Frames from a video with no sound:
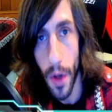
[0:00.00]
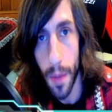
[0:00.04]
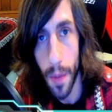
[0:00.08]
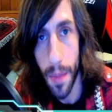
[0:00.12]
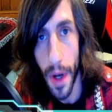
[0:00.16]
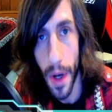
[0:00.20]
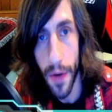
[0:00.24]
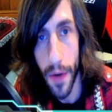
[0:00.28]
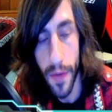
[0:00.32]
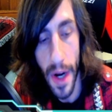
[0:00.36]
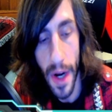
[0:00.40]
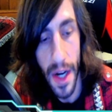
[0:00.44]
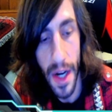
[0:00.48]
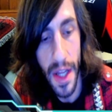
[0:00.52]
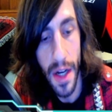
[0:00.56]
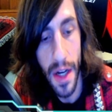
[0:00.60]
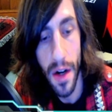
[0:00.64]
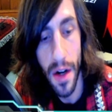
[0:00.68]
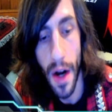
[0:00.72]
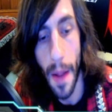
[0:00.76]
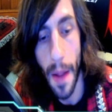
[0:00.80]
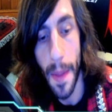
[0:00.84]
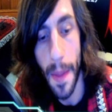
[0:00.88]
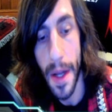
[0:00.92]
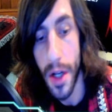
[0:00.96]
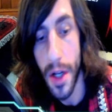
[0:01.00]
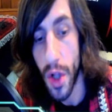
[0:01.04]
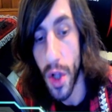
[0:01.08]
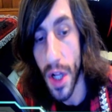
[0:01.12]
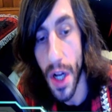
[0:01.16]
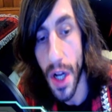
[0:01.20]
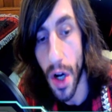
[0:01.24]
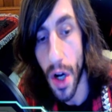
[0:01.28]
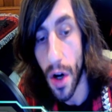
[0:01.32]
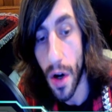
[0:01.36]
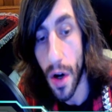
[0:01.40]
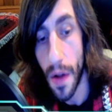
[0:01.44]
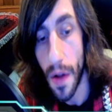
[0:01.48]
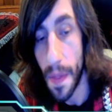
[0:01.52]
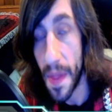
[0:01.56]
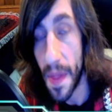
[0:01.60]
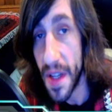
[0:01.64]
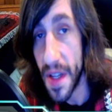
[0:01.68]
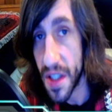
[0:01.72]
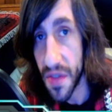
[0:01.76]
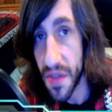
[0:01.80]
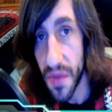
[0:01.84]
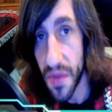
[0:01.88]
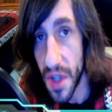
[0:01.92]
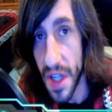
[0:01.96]
button right here, and then click on
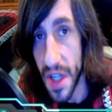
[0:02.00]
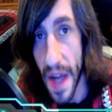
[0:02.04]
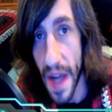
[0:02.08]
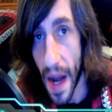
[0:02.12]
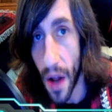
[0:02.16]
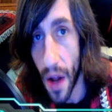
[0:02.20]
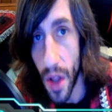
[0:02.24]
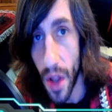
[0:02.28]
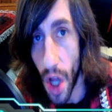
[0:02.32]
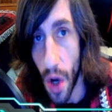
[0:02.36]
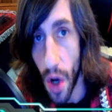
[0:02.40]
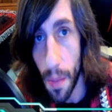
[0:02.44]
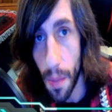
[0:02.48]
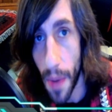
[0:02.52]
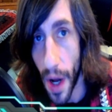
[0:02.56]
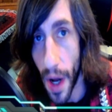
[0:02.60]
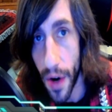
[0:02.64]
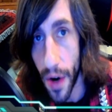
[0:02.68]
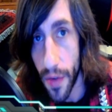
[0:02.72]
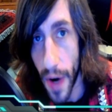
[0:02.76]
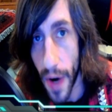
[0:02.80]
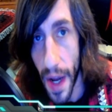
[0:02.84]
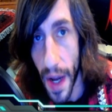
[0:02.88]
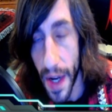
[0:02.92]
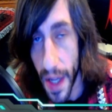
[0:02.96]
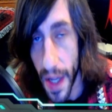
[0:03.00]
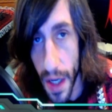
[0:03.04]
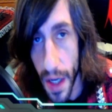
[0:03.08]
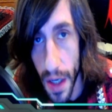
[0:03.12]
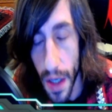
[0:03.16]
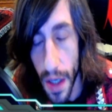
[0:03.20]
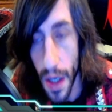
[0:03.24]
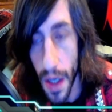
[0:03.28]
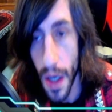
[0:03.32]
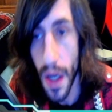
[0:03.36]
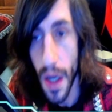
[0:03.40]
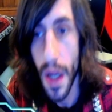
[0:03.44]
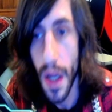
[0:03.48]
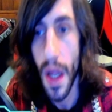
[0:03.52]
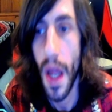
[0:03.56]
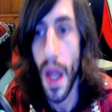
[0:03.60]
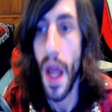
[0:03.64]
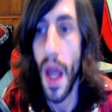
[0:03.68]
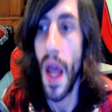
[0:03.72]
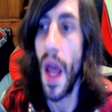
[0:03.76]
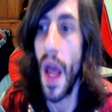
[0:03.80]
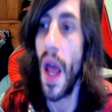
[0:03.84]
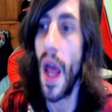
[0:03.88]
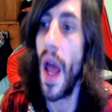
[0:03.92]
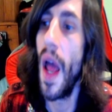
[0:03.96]
this free download button right here.
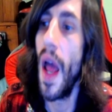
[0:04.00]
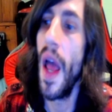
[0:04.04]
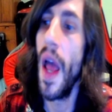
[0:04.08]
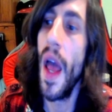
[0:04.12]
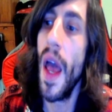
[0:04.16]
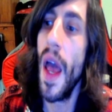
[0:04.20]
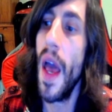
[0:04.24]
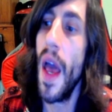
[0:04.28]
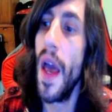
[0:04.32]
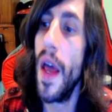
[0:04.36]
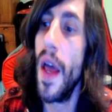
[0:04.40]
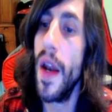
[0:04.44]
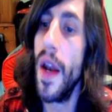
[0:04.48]
And